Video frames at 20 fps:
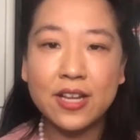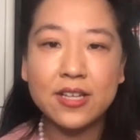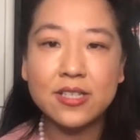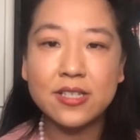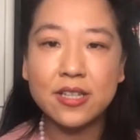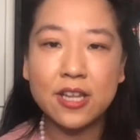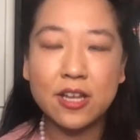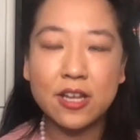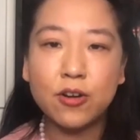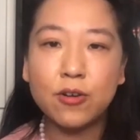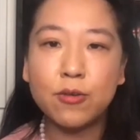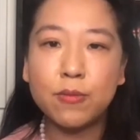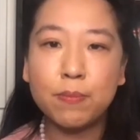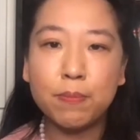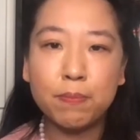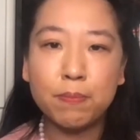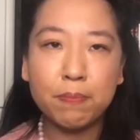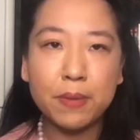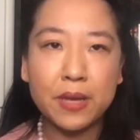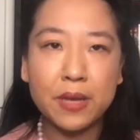little
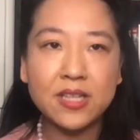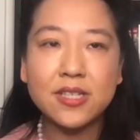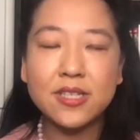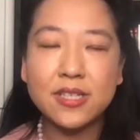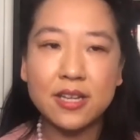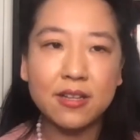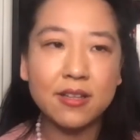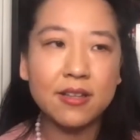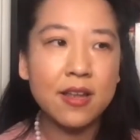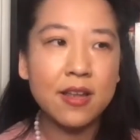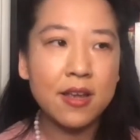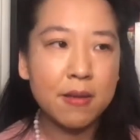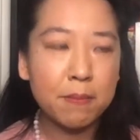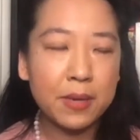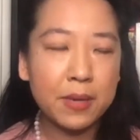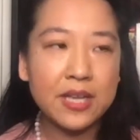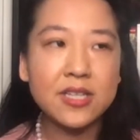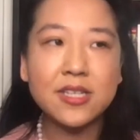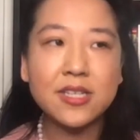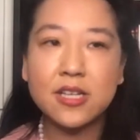bits and
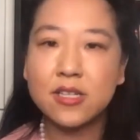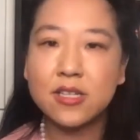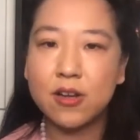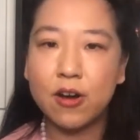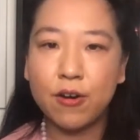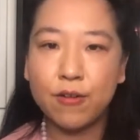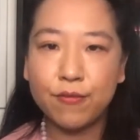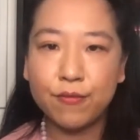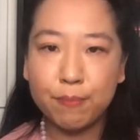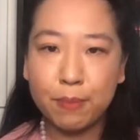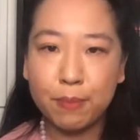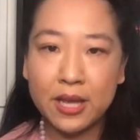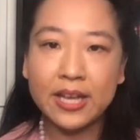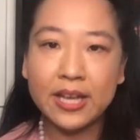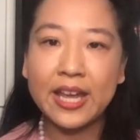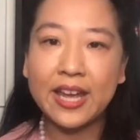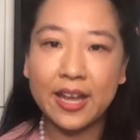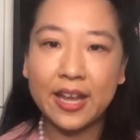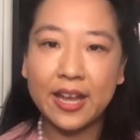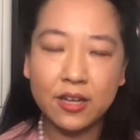pieces of
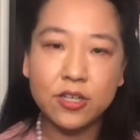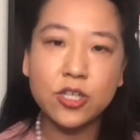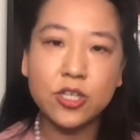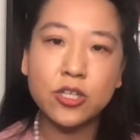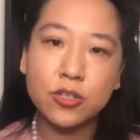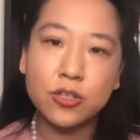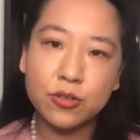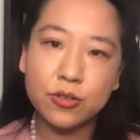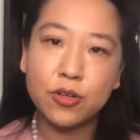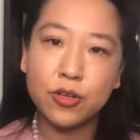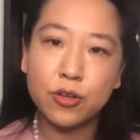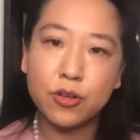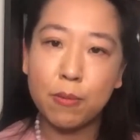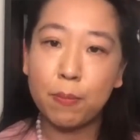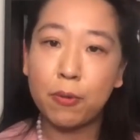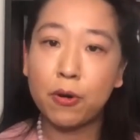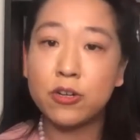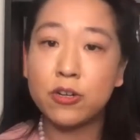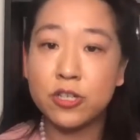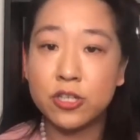peeking into your
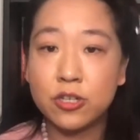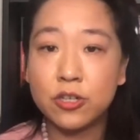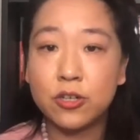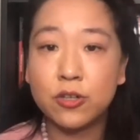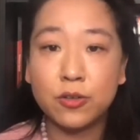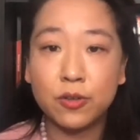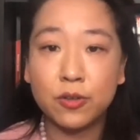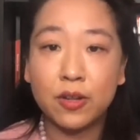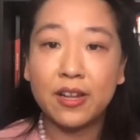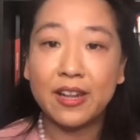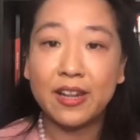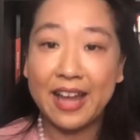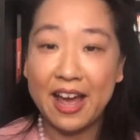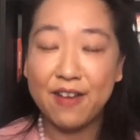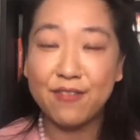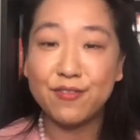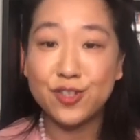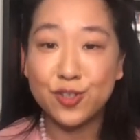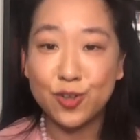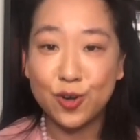personal life
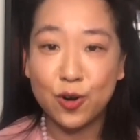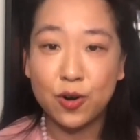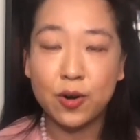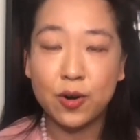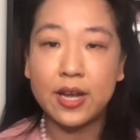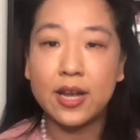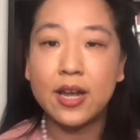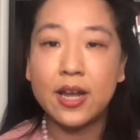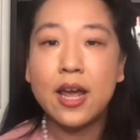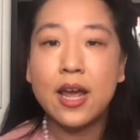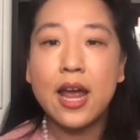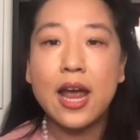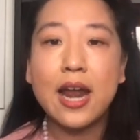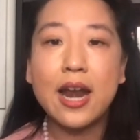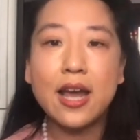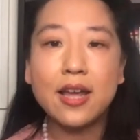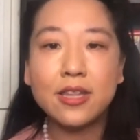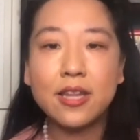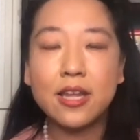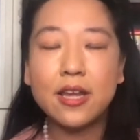story. And
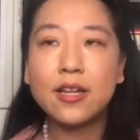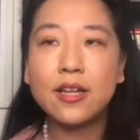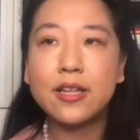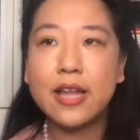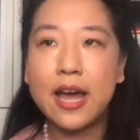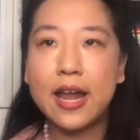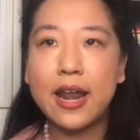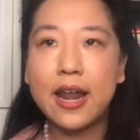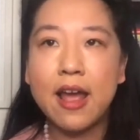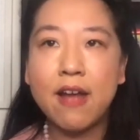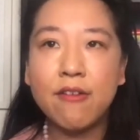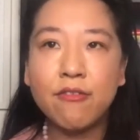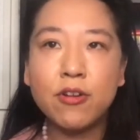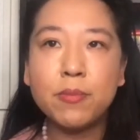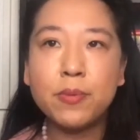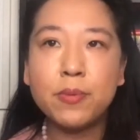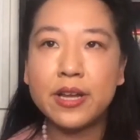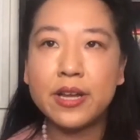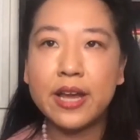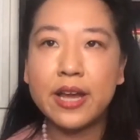I think that
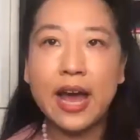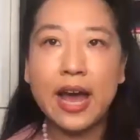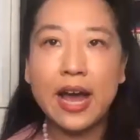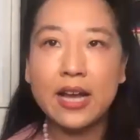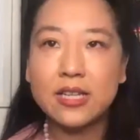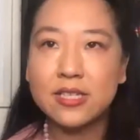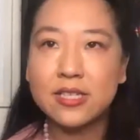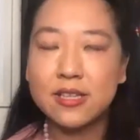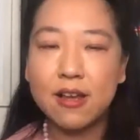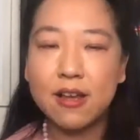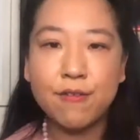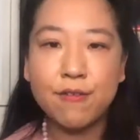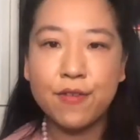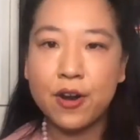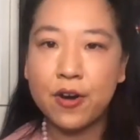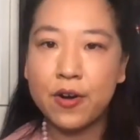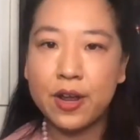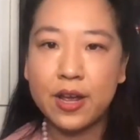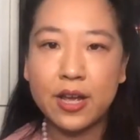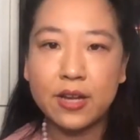everybody has a
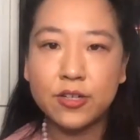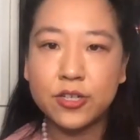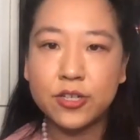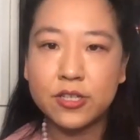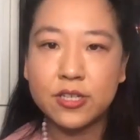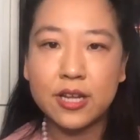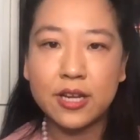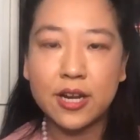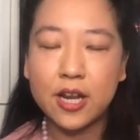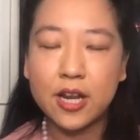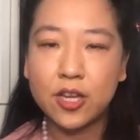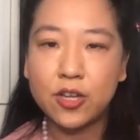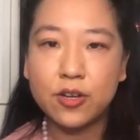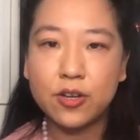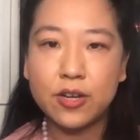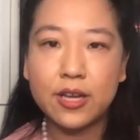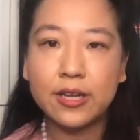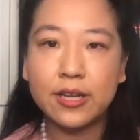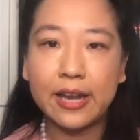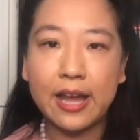very interesting and
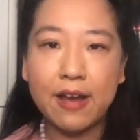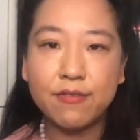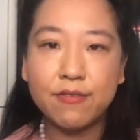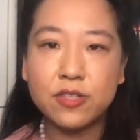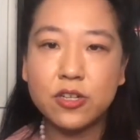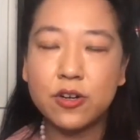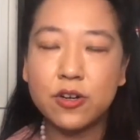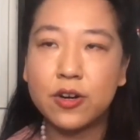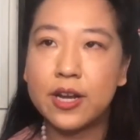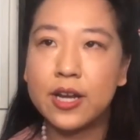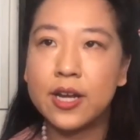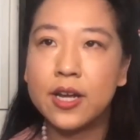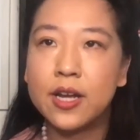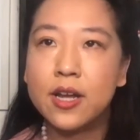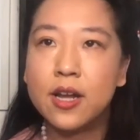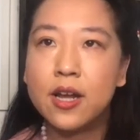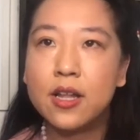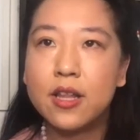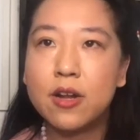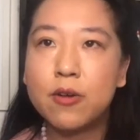unique life story.
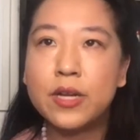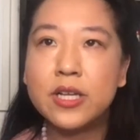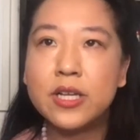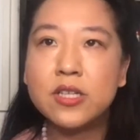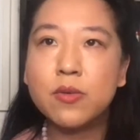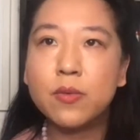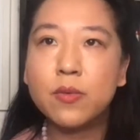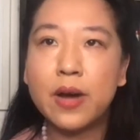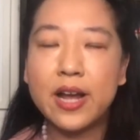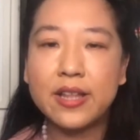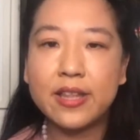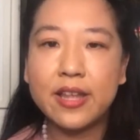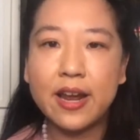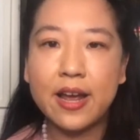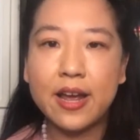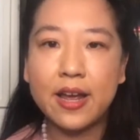The reason why that